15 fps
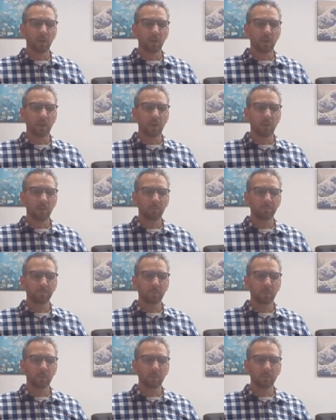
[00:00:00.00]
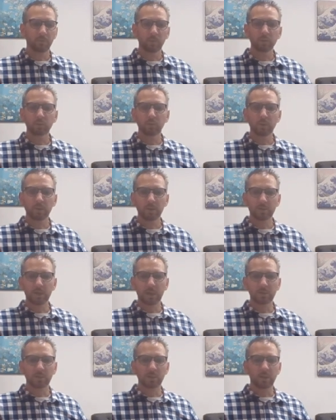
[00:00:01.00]
the first one is
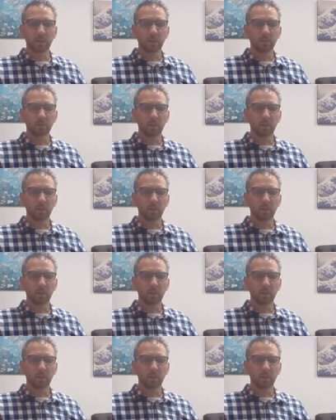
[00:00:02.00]
actually